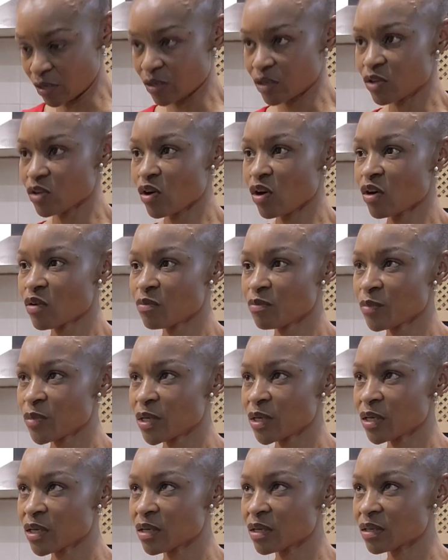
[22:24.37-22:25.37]
don't
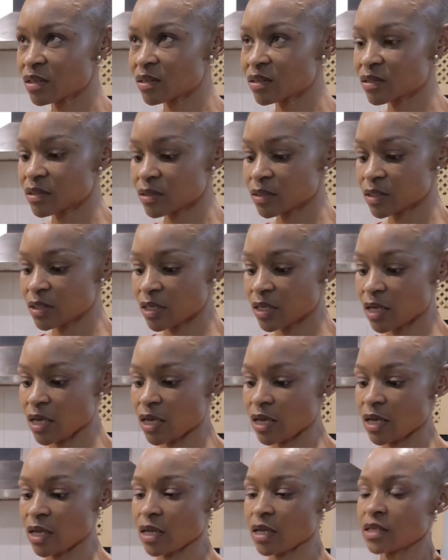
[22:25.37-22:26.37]
be
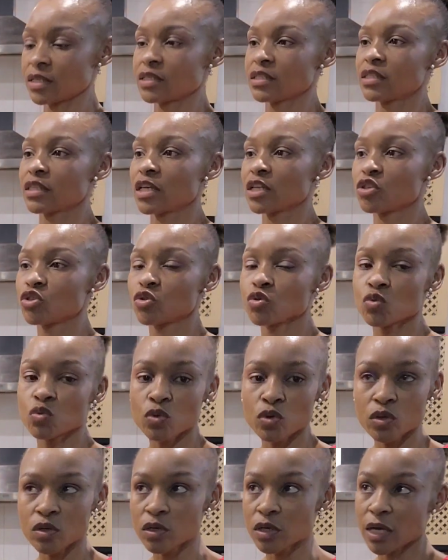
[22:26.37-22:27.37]
scared that you
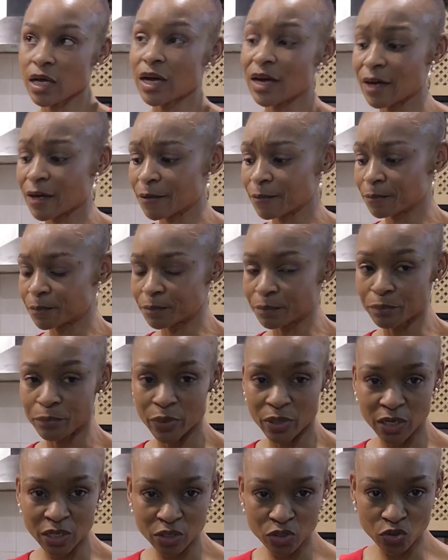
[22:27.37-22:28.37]
will
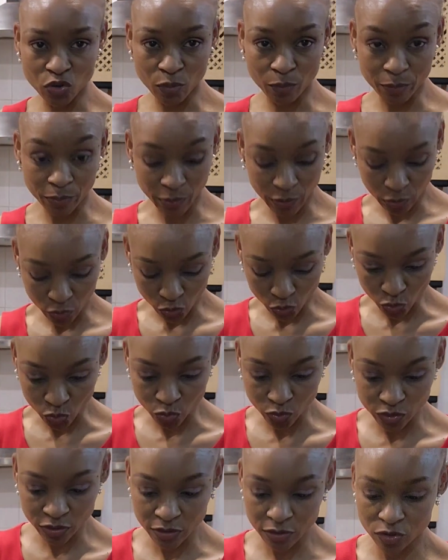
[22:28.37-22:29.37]
break your
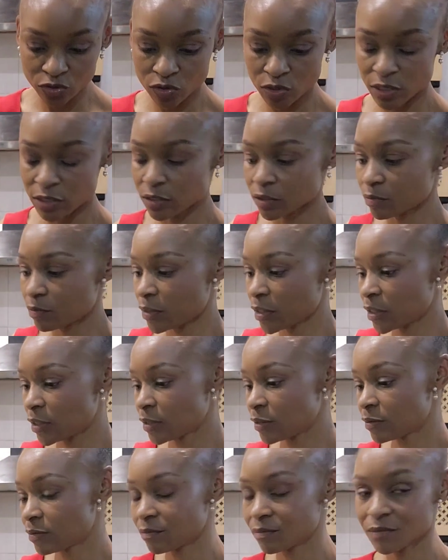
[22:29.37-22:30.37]
roots. Trust me,
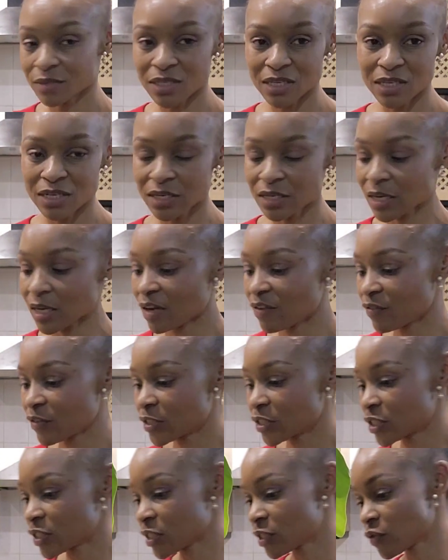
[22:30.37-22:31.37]
they recover
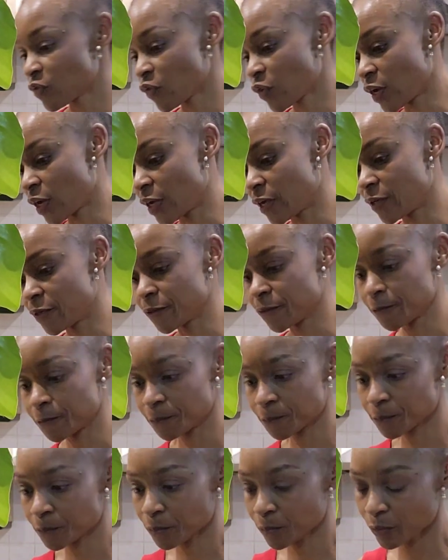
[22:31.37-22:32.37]
just fine.
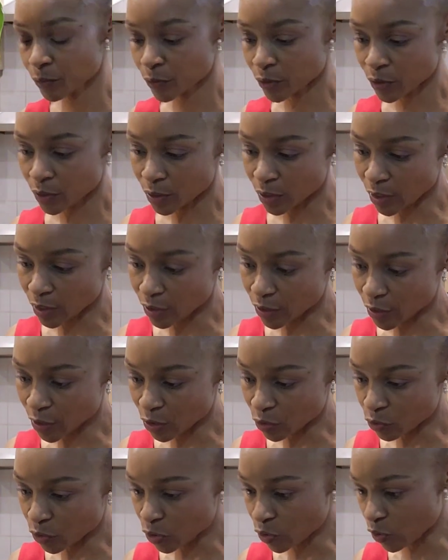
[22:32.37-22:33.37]
And
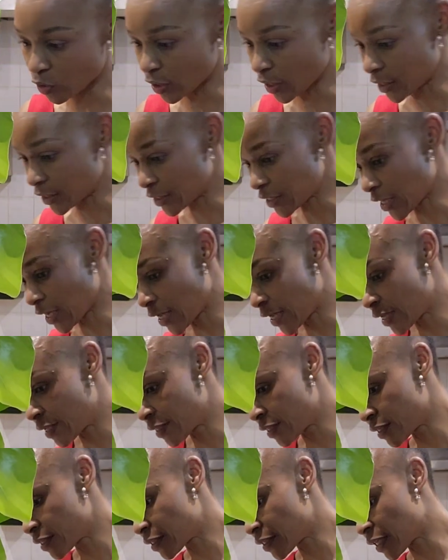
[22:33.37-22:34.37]
then we're gonna tie
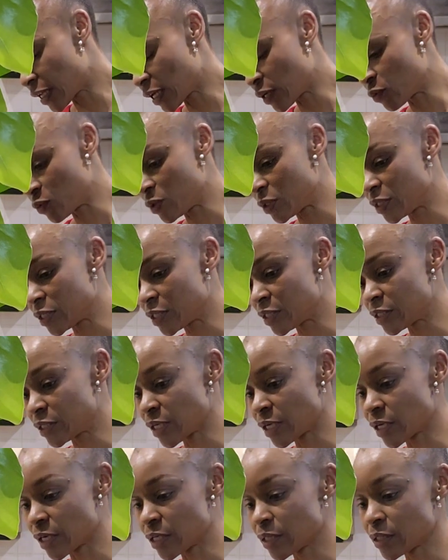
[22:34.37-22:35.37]
this like we did
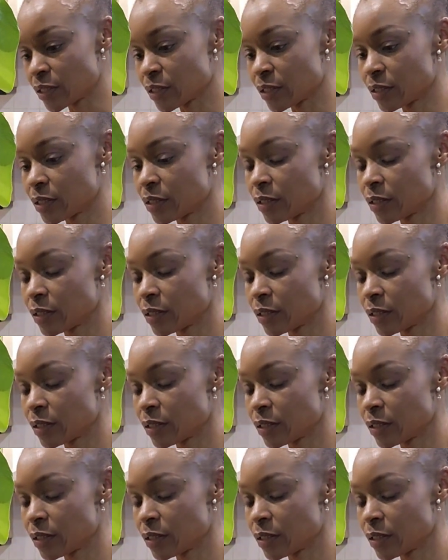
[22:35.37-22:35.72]
the rest.